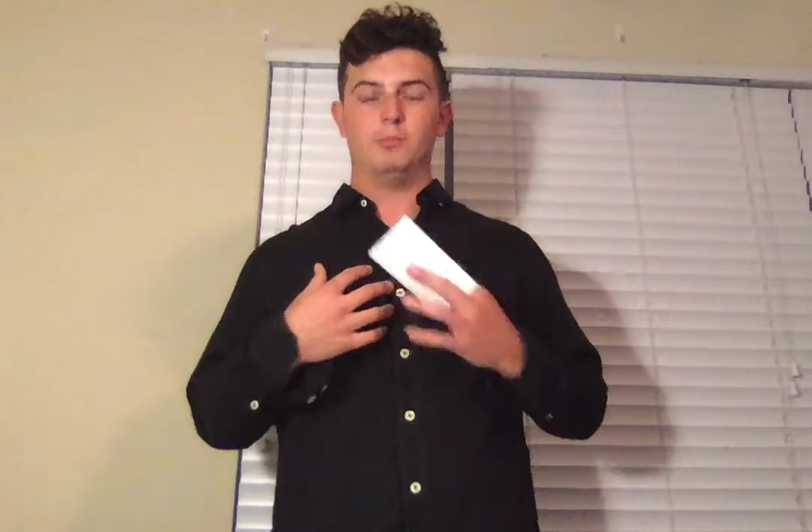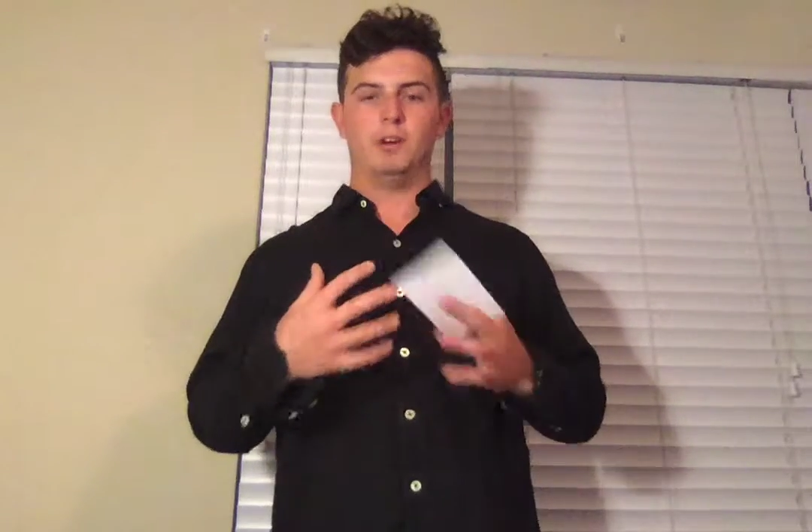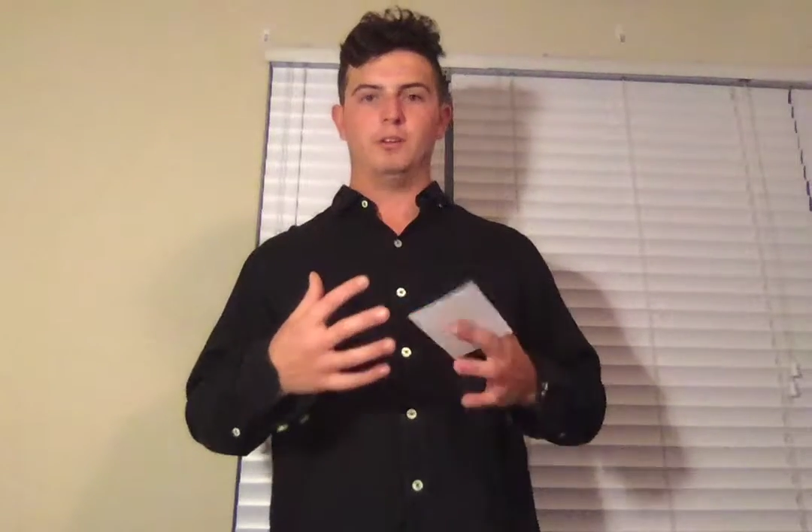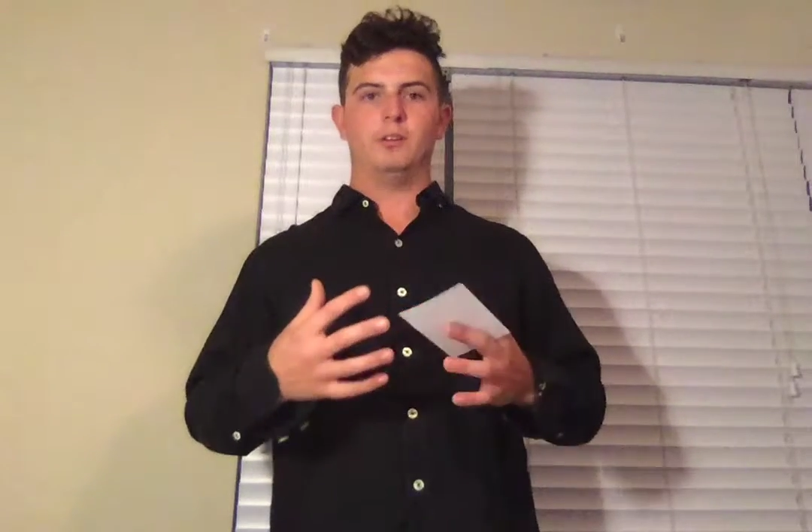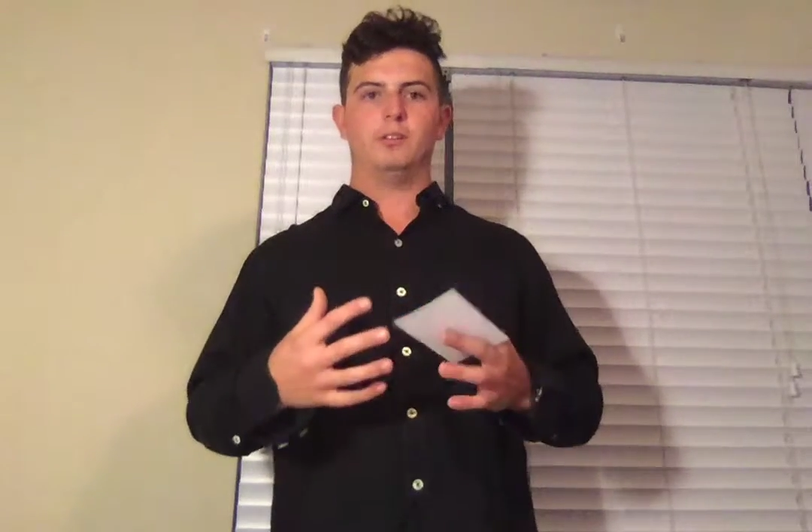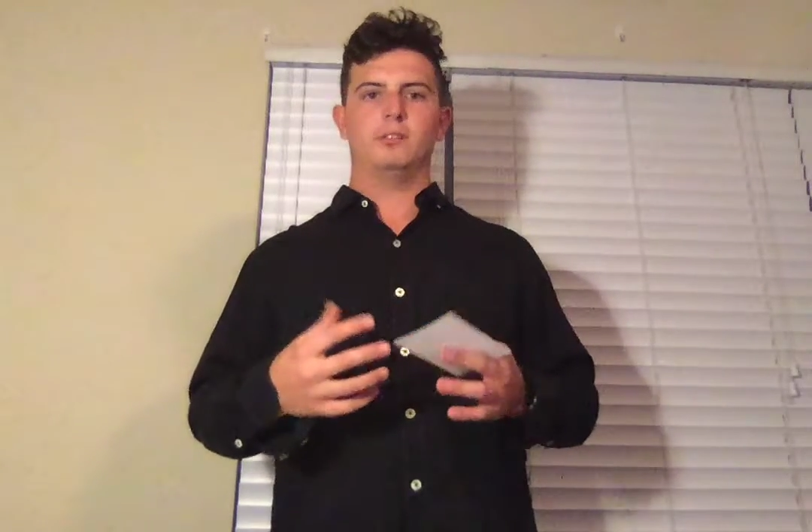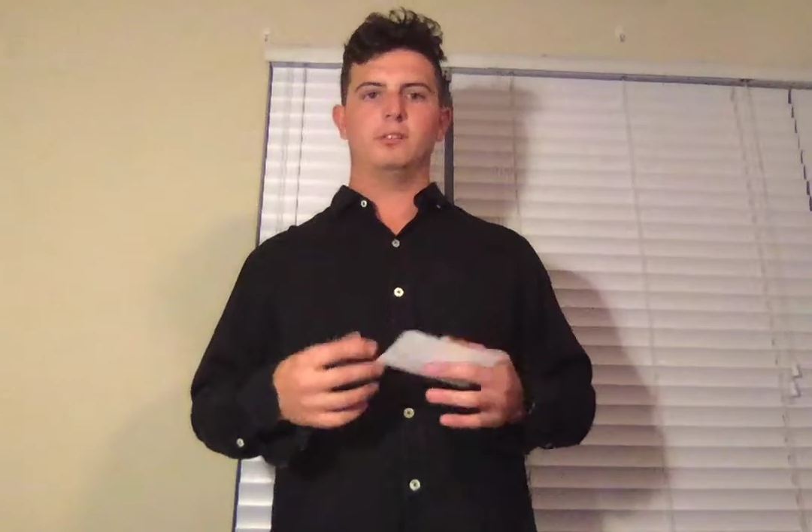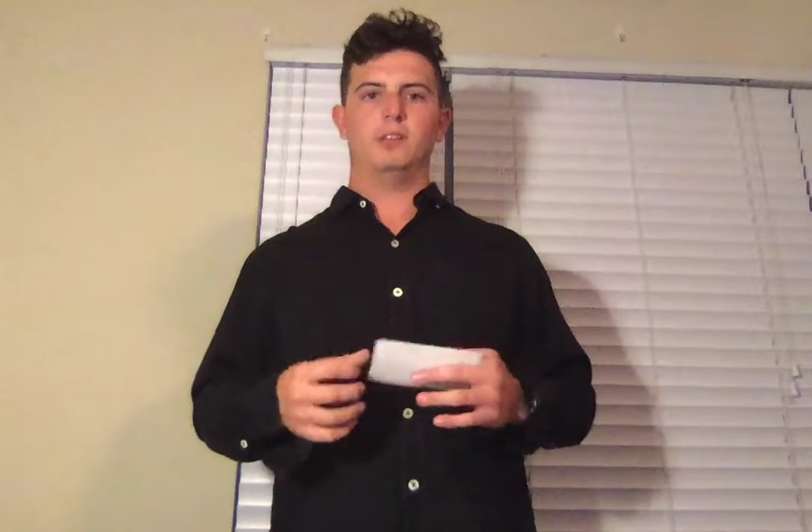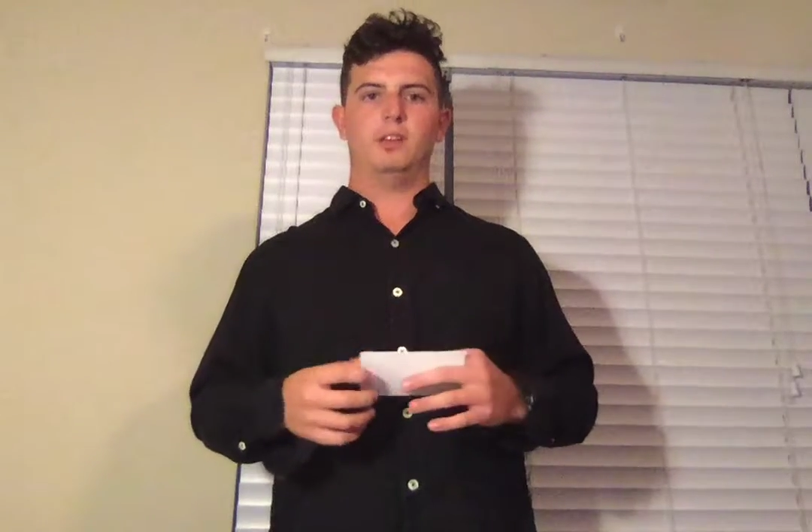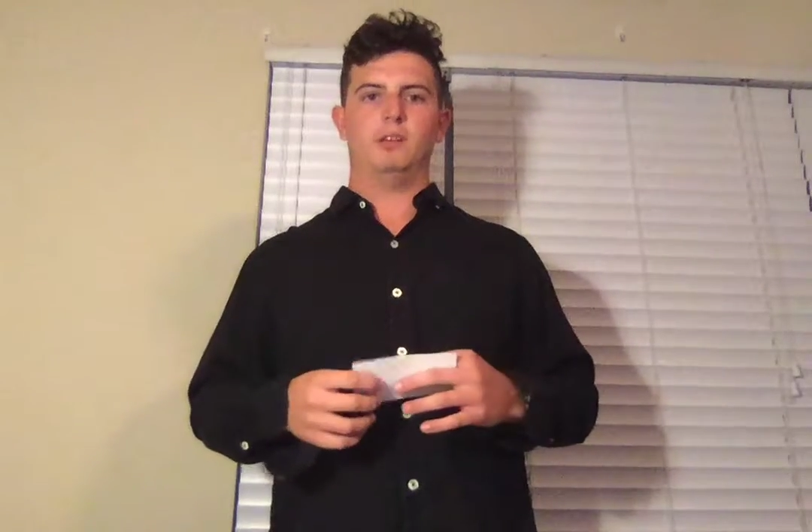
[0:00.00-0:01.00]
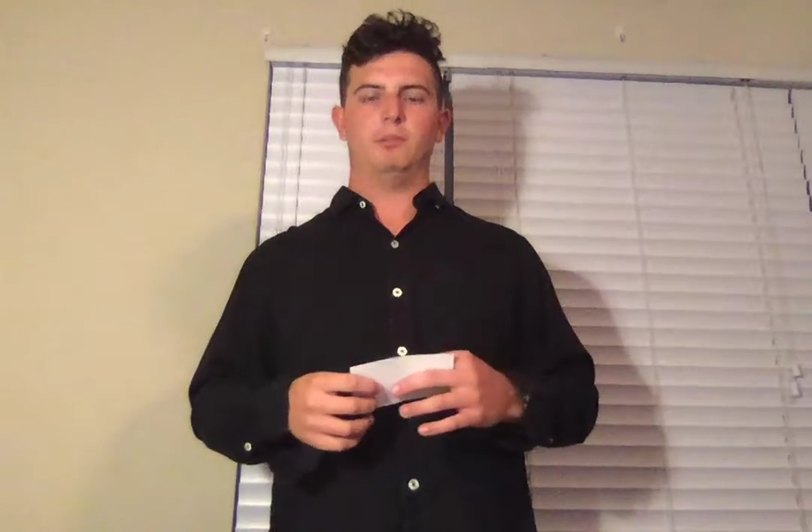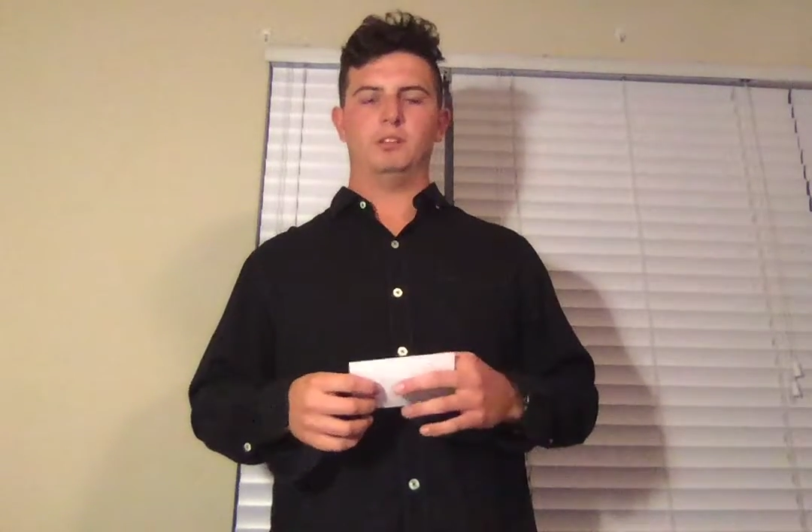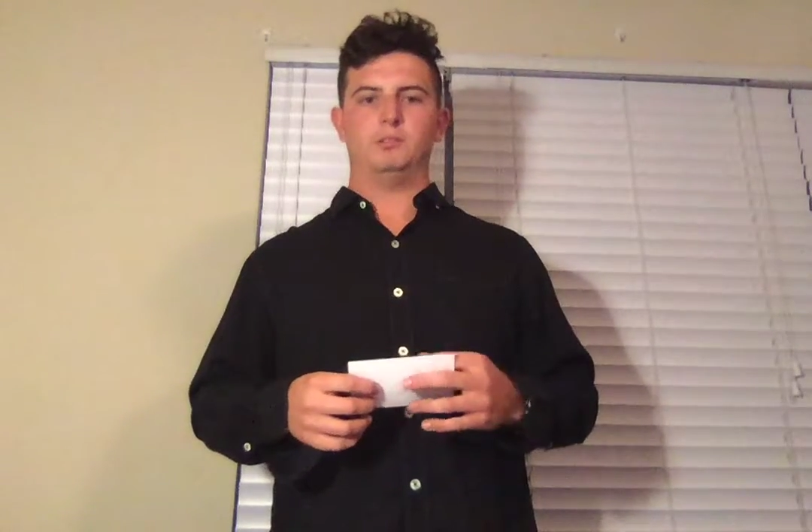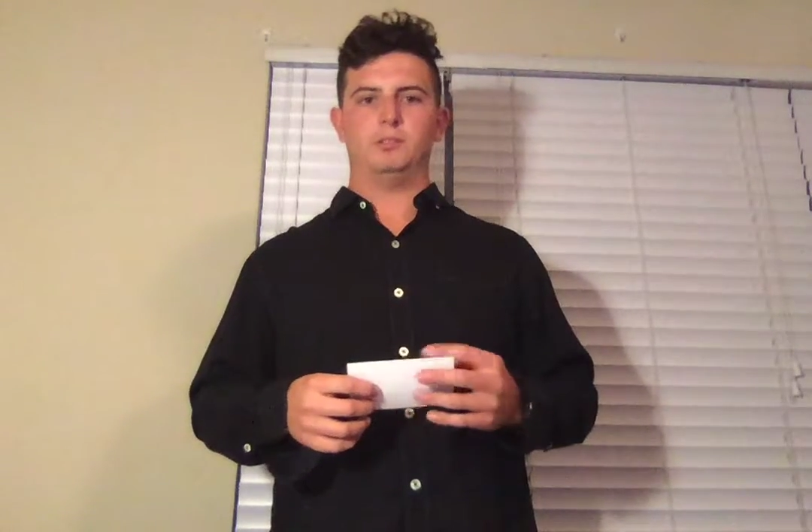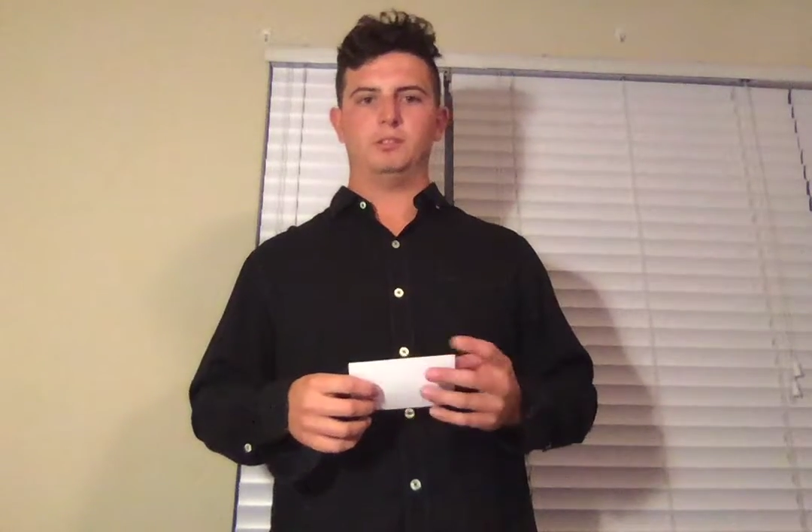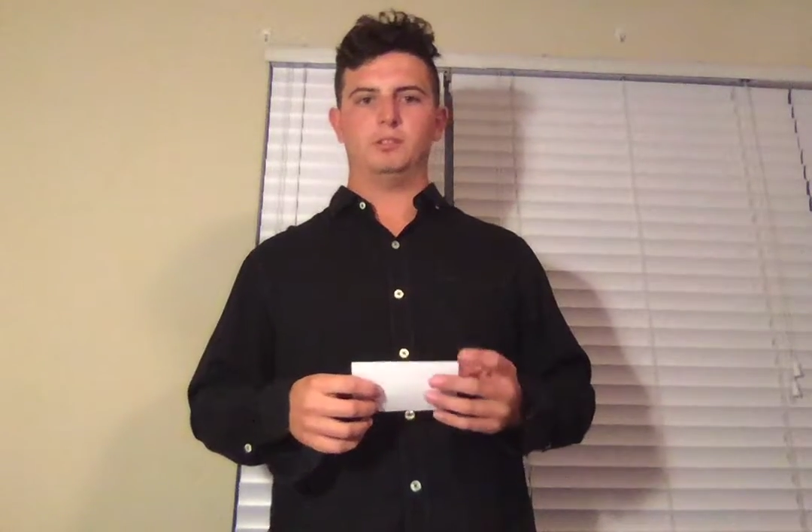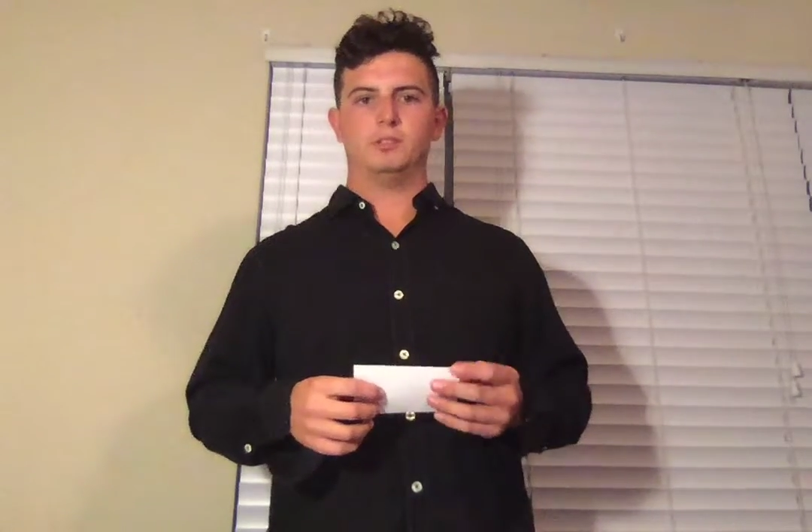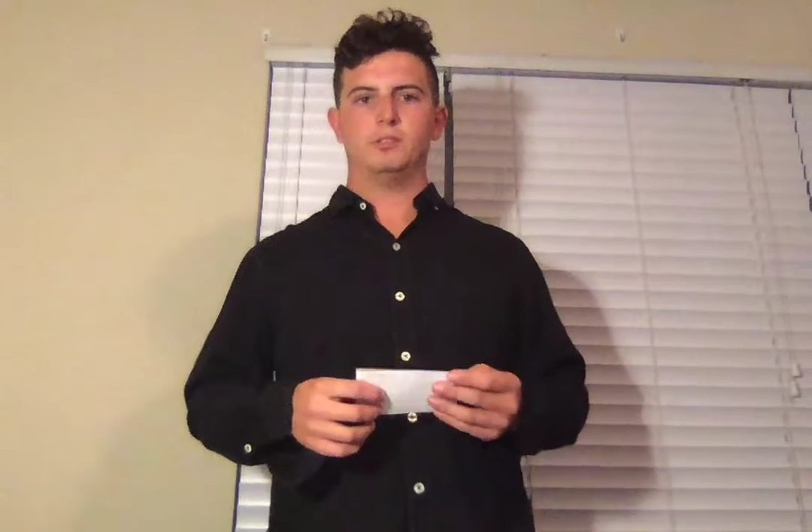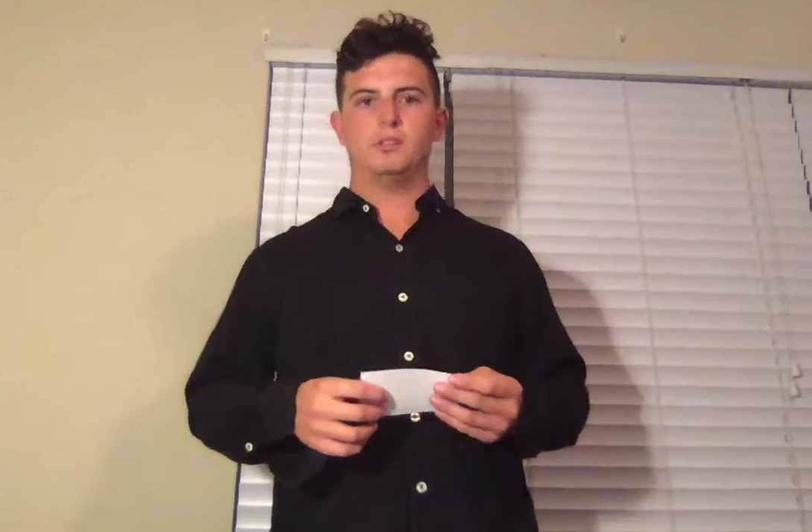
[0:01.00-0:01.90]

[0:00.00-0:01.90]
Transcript: better in my speeches.